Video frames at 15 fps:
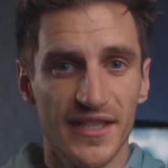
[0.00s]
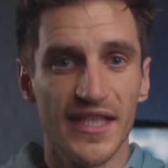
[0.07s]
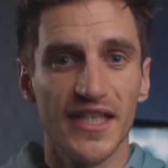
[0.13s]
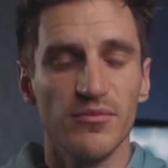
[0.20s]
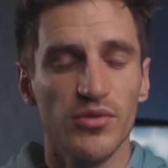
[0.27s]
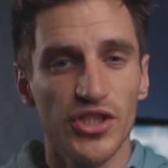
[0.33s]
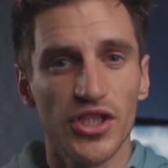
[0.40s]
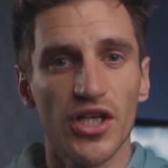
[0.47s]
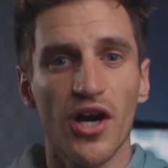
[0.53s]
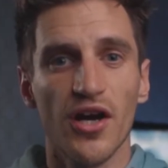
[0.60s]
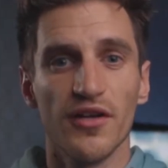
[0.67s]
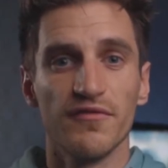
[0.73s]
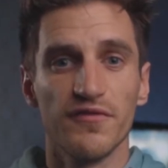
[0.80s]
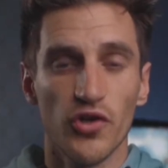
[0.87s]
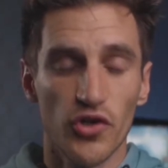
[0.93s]
of gear but you
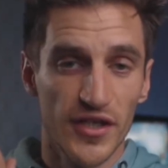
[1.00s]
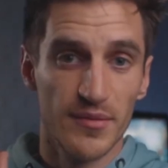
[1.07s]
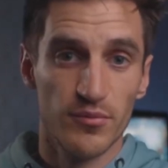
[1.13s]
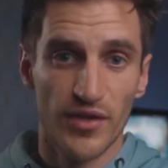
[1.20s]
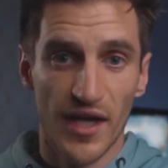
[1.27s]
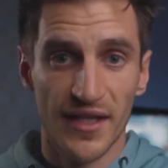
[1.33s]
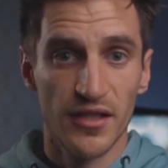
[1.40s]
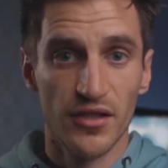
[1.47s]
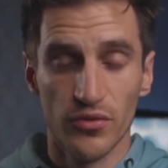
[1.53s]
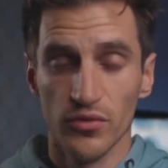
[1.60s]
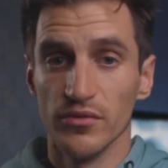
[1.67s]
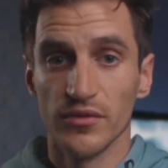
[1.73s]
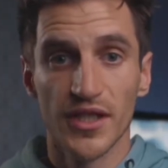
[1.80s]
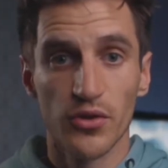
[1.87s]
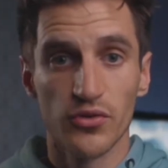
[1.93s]
can't afford it brand new,
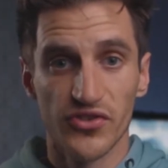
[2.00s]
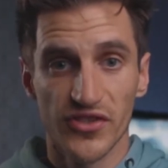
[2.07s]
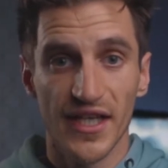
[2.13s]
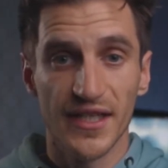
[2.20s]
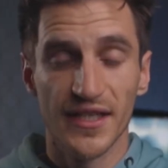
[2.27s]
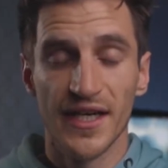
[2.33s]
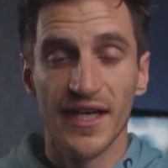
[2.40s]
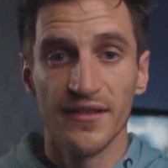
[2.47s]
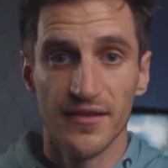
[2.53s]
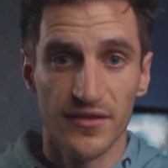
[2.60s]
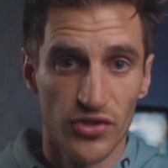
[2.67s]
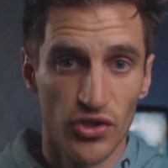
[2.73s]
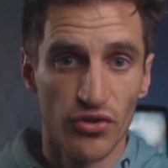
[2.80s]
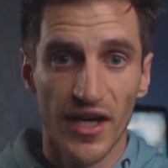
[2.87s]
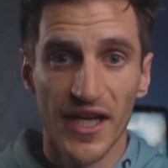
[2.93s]
go secondhand.
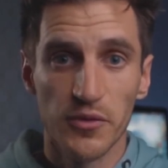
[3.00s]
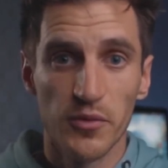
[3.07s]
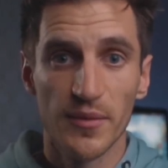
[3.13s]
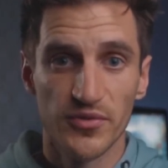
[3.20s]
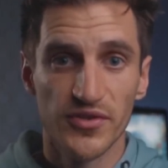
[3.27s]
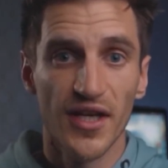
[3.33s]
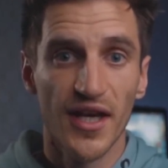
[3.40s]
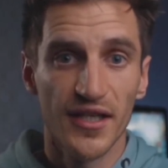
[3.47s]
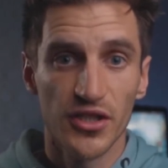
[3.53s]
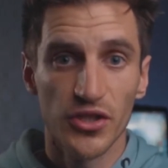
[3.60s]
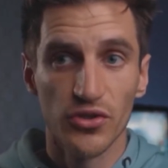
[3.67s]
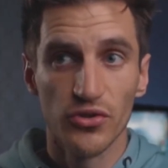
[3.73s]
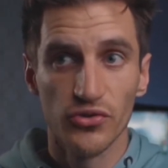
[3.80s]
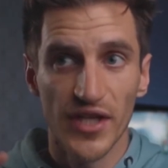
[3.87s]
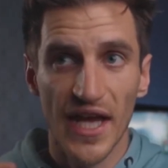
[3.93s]
There's a great website
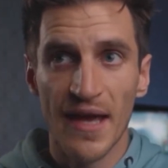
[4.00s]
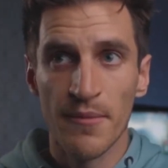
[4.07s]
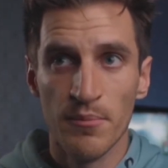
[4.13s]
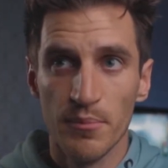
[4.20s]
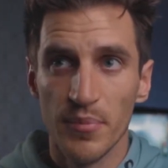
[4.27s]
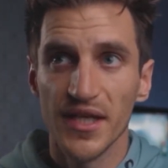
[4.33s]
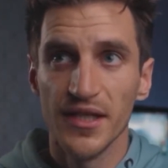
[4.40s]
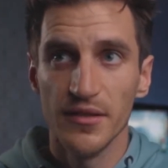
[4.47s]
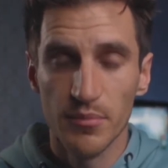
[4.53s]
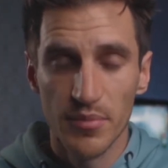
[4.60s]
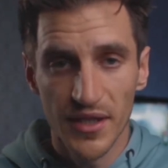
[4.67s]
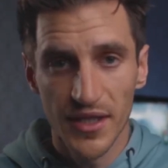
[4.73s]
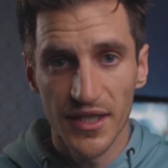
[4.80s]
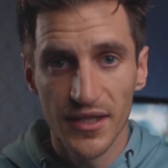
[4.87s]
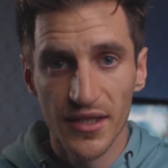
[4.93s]
called
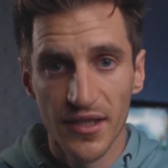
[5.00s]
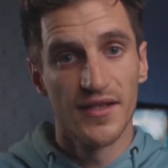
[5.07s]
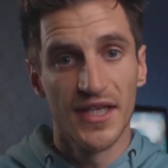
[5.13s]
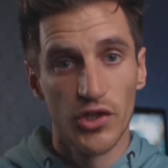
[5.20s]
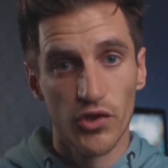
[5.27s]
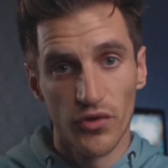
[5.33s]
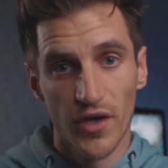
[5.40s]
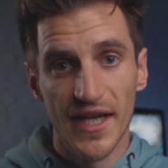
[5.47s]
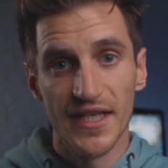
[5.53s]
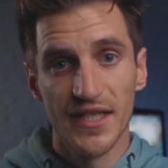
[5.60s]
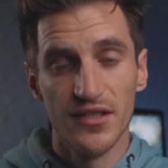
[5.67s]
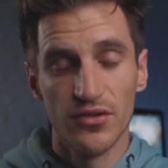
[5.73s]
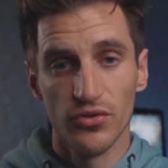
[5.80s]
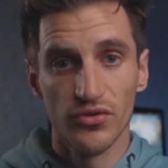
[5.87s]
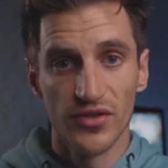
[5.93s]
MPB. They
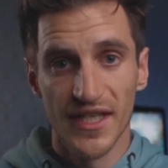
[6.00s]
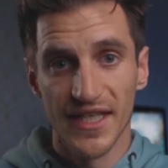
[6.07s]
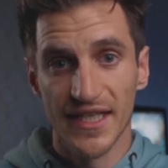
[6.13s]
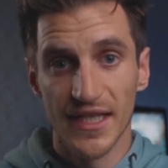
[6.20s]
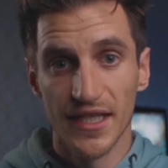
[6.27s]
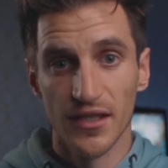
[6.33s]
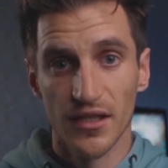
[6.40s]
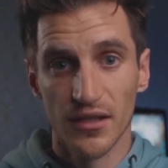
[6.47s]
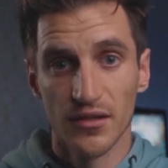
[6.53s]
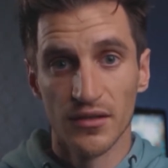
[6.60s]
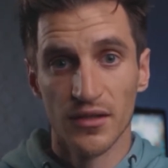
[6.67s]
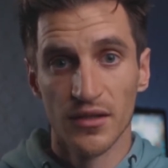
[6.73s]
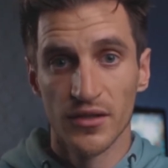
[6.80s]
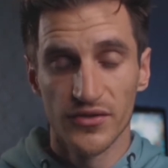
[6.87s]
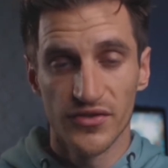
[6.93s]
grade all their gear,
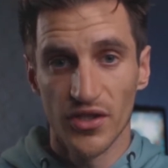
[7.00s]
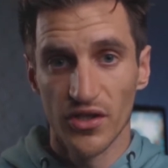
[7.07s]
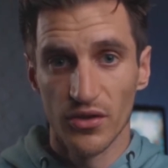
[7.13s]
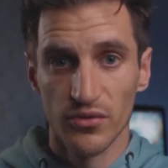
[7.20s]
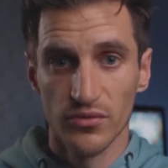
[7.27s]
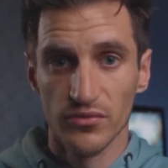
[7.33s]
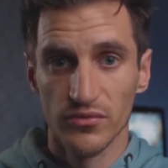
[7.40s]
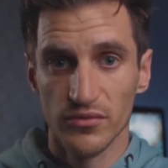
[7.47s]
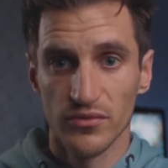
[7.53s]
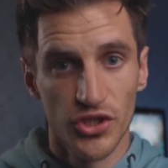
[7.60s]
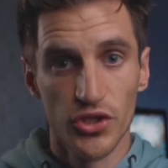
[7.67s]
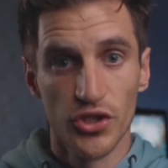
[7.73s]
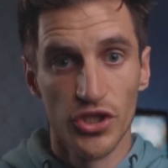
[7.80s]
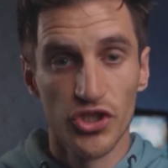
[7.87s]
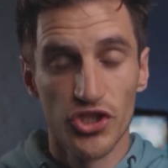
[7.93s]
so
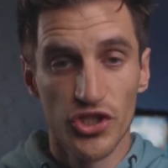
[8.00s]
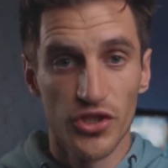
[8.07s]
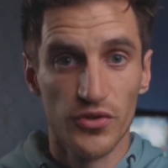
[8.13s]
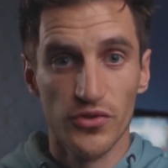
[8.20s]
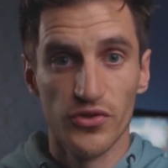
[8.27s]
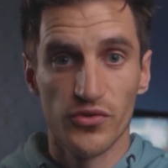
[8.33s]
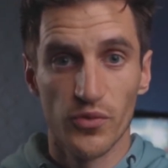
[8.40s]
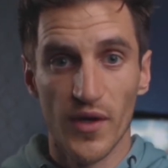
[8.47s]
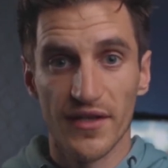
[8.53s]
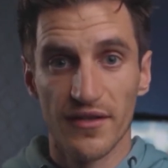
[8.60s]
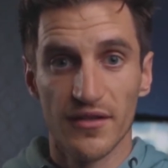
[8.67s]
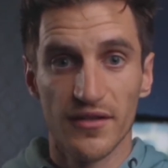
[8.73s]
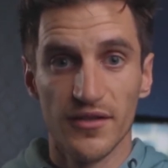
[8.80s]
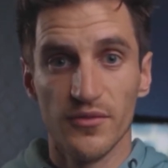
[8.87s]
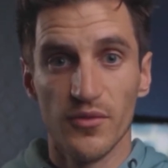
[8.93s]
you can choose
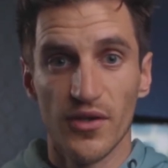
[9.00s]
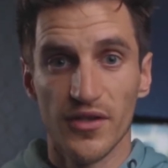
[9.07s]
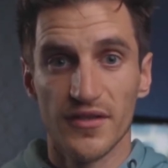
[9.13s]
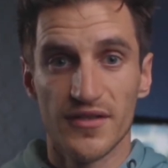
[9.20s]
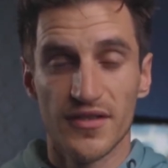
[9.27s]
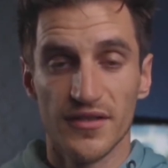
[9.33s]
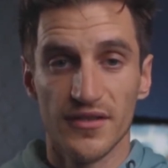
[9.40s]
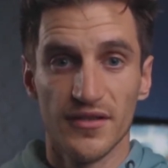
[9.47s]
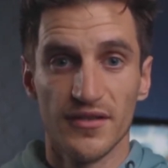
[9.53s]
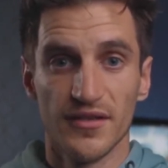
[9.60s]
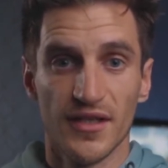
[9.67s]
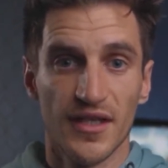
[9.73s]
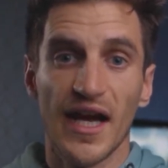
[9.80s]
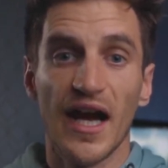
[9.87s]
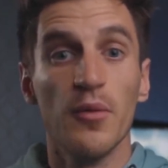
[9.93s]
whether you want to,
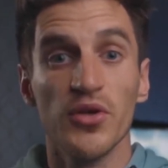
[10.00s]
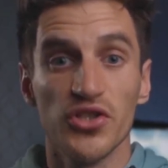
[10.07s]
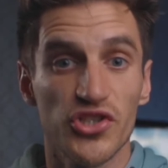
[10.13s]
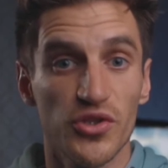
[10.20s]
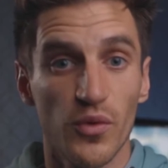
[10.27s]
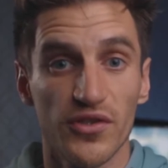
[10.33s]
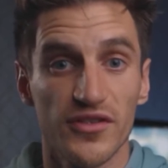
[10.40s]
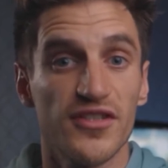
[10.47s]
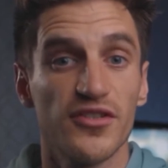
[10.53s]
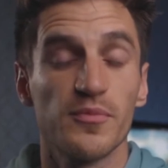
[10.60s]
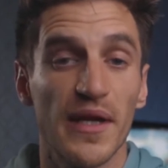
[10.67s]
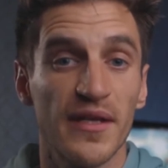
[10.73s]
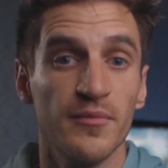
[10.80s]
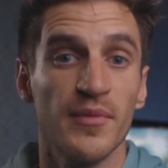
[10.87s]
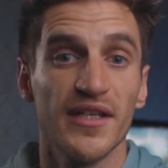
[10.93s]
how much you want to
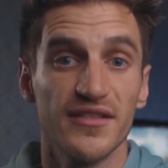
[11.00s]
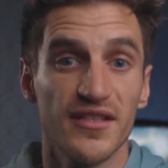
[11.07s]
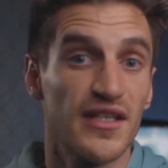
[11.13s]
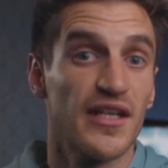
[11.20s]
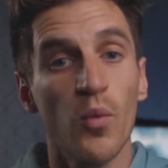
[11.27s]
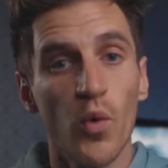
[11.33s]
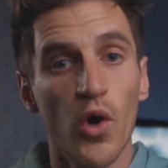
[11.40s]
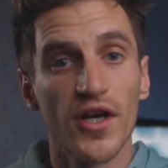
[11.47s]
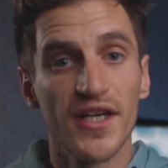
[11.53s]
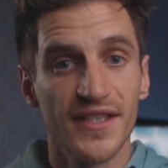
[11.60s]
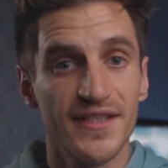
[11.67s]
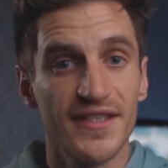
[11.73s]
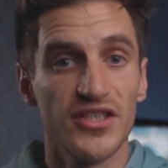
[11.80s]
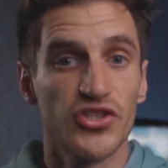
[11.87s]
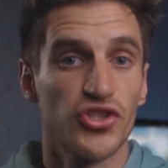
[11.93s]
spend basically, and what
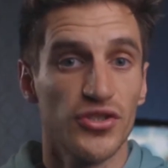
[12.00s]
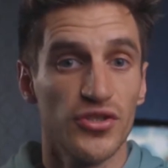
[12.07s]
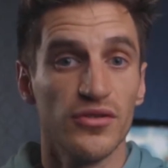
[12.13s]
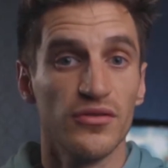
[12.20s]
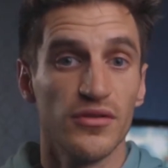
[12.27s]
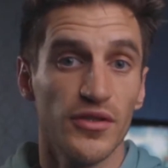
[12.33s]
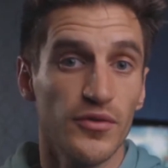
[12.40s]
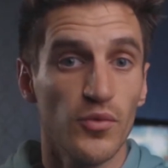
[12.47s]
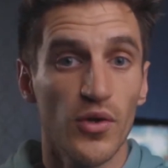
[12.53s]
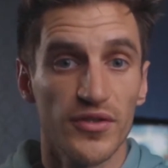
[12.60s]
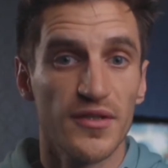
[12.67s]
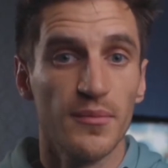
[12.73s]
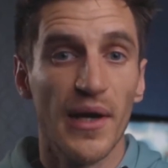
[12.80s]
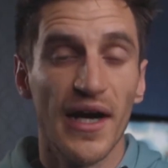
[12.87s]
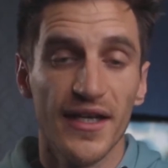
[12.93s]
condition you want
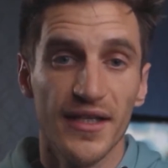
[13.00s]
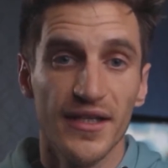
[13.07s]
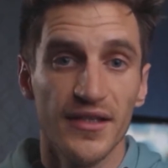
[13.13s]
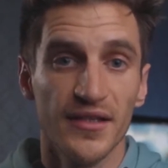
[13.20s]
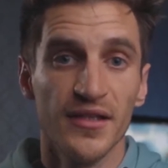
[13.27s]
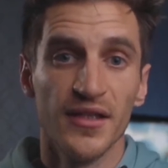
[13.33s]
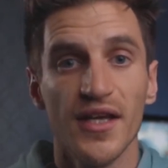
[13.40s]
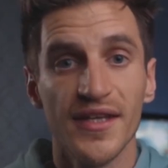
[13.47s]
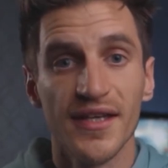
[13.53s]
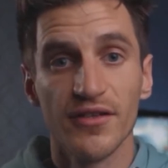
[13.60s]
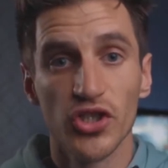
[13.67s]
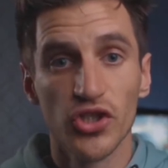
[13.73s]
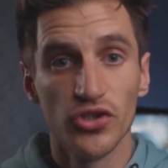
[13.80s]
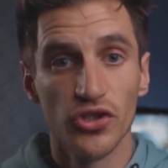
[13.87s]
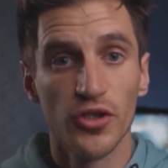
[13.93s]
to buy it in. And they're
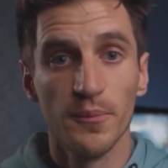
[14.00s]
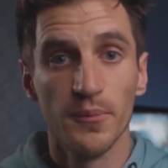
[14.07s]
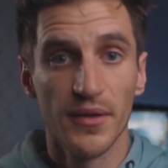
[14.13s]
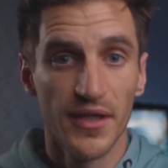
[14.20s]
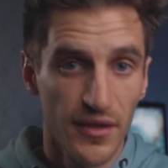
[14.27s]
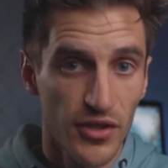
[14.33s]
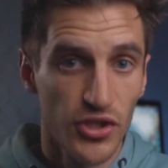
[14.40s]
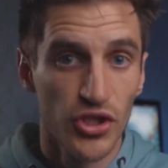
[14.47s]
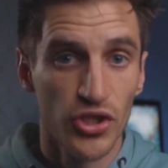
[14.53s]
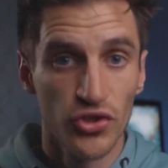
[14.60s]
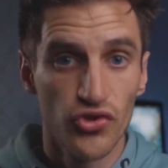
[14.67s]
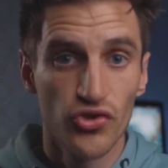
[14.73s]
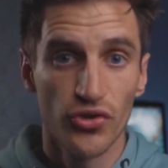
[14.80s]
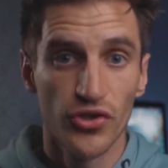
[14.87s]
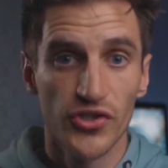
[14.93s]
a good company that you can
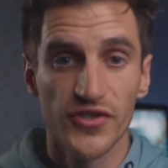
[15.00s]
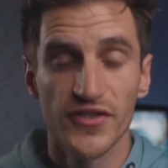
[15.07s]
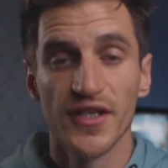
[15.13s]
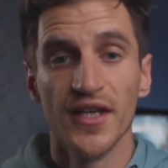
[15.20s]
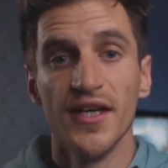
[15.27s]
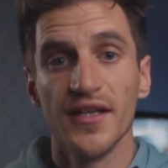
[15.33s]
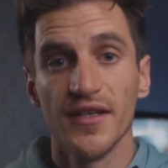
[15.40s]
trust.